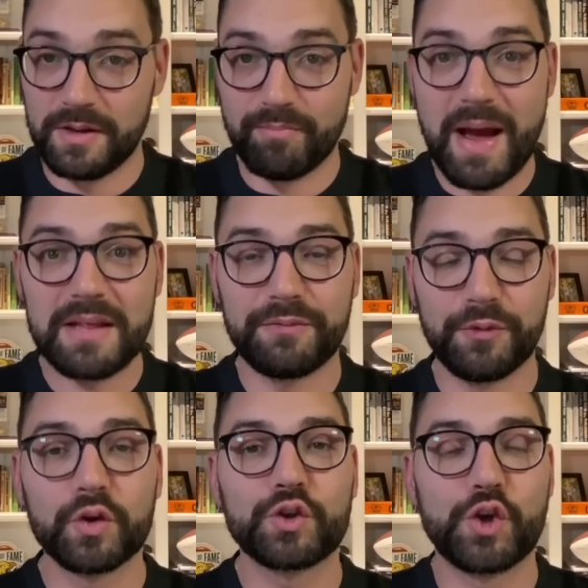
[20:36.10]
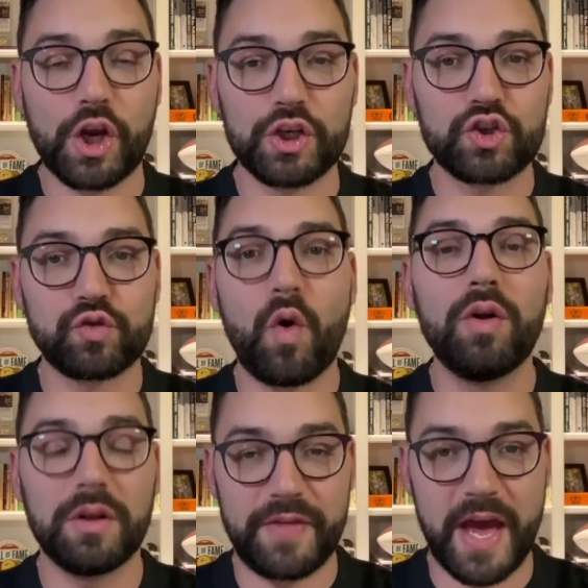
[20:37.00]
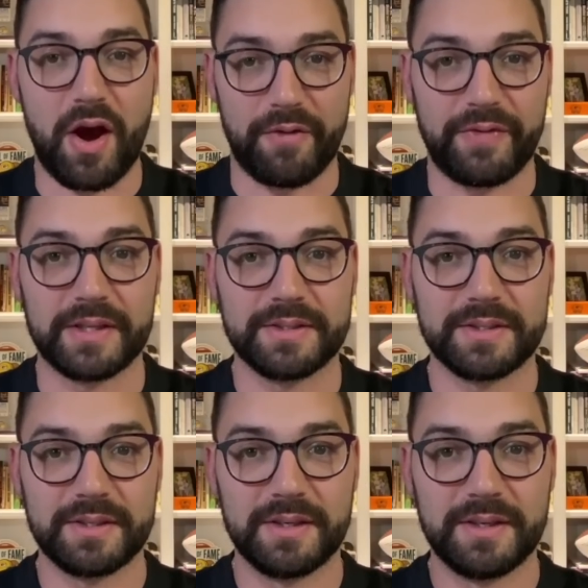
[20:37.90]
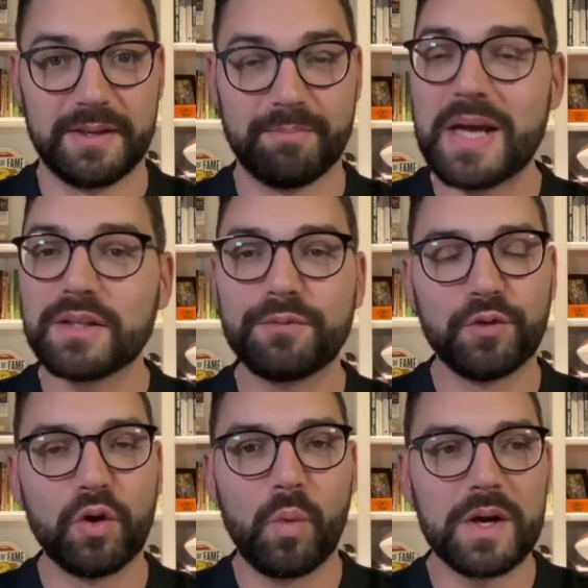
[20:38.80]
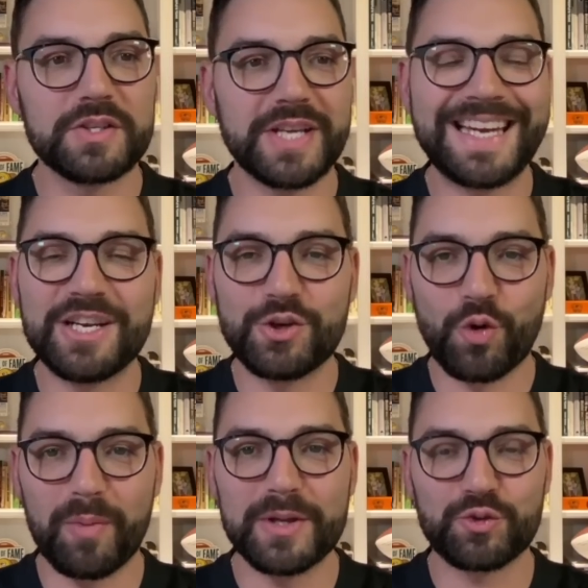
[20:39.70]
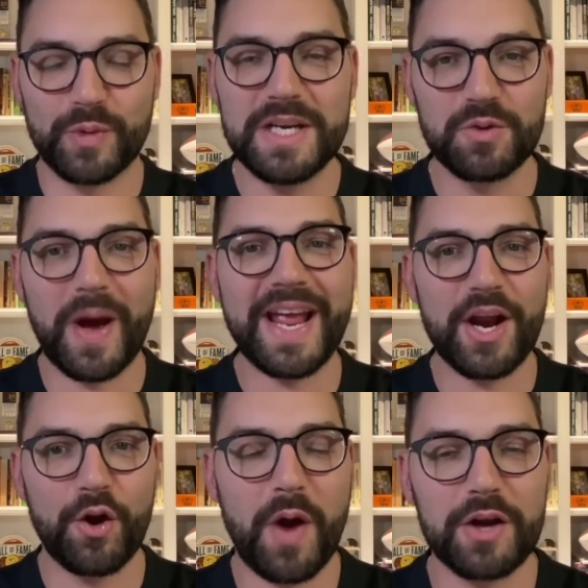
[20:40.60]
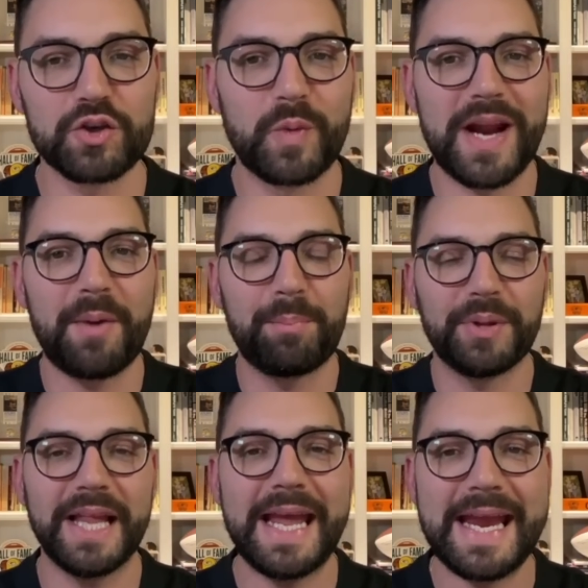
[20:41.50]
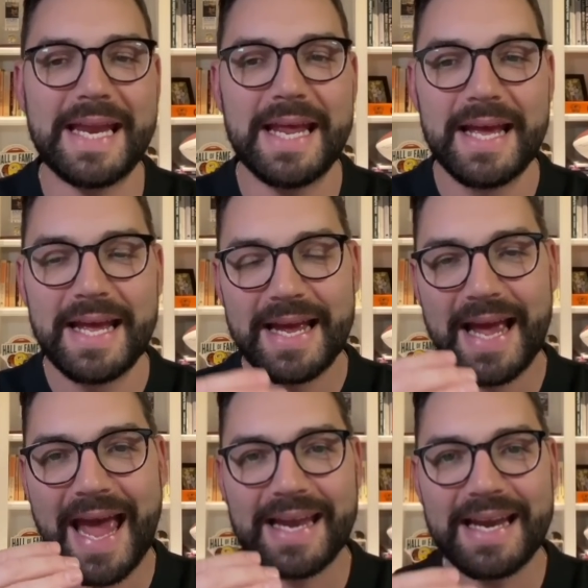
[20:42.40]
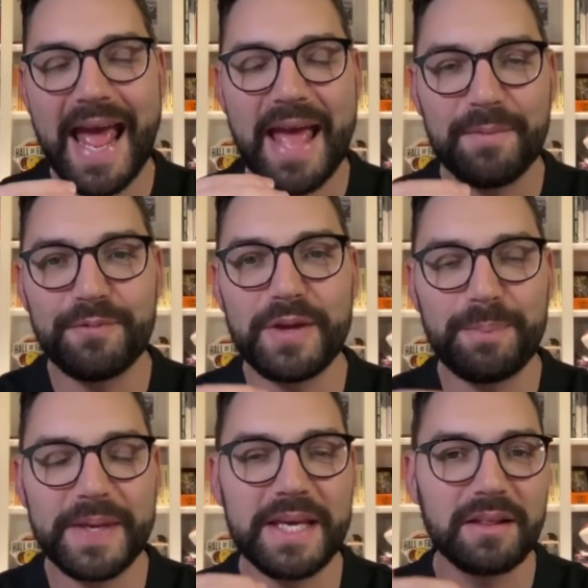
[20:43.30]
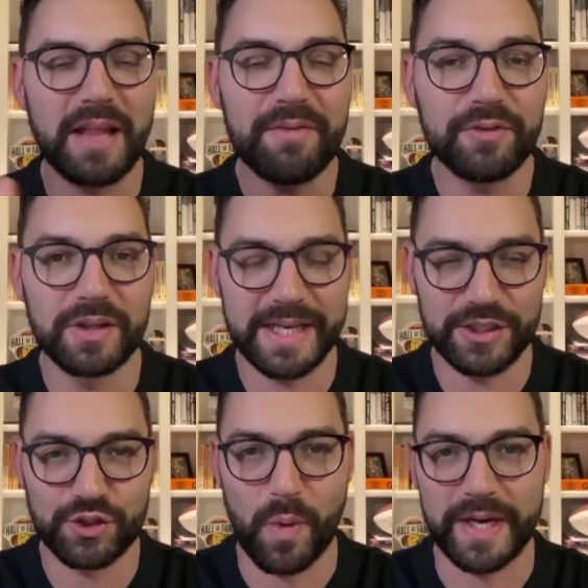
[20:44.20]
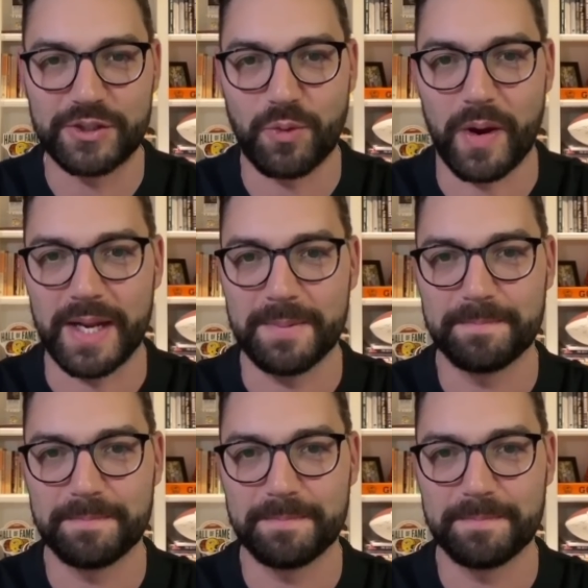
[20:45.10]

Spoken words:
Matt LaFleur took control of that offense. Matt LaFleur was an enormous reason why Aaron Rodgers went out and played at an MVP level in 2020.